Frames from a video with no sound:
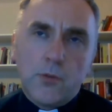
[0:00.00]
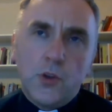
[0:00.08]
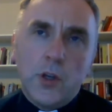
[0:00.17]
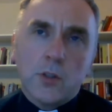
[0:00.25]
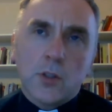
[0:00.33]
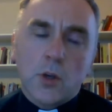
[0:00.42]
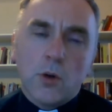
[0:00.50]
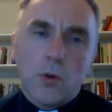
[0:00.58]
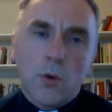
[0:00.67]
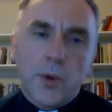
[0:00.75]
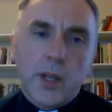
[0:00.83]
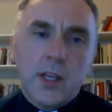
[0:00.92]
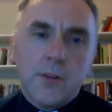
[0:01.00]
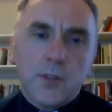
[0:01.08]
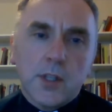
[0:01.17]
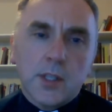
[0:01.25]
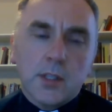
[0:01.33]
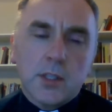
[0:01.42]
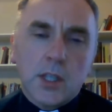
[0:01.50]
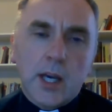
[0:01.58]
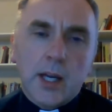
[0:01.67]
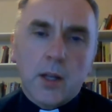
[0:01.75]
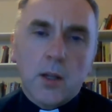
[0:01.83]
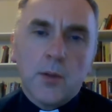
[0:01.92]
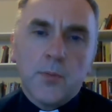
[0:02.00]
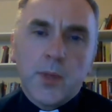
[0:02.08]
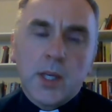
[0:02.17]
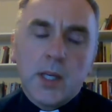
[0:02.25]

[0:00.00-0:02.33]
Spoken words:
A few years ago, we lived in Seattle,